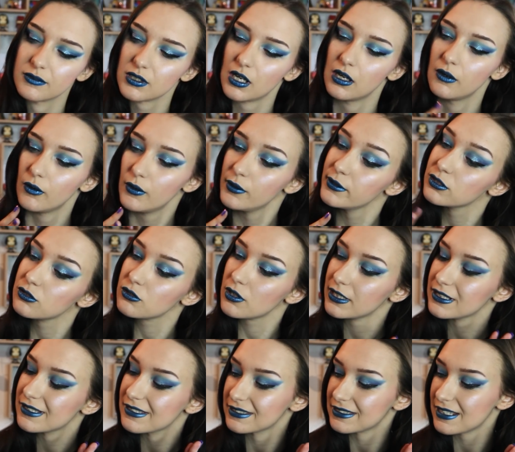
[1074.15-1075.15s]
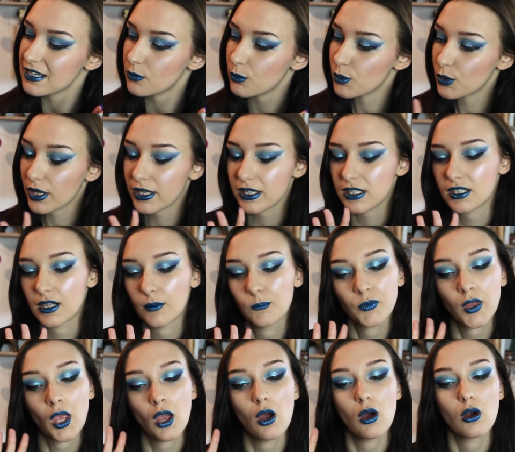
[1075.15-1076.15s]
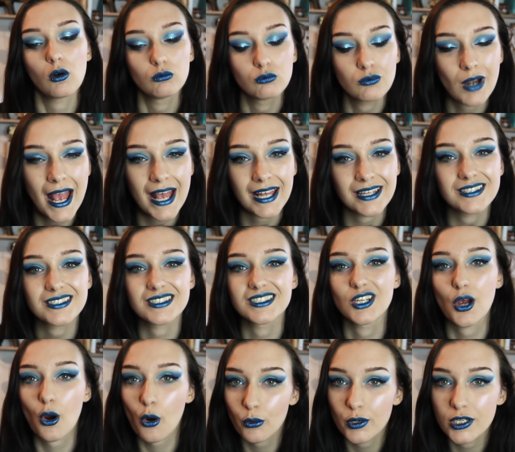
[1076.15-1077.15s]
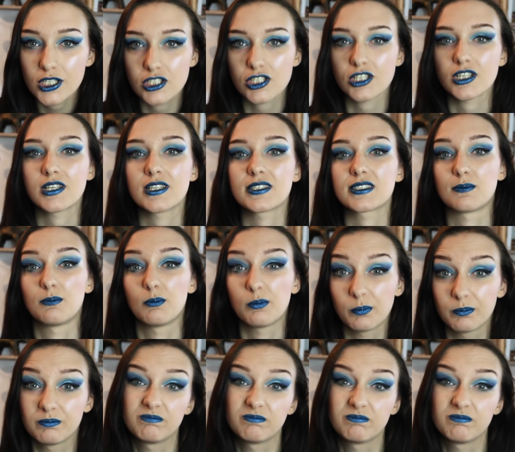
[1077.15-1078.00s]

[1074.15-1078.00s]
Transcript: So I've always tried to stick with like, you know, reds and oranges and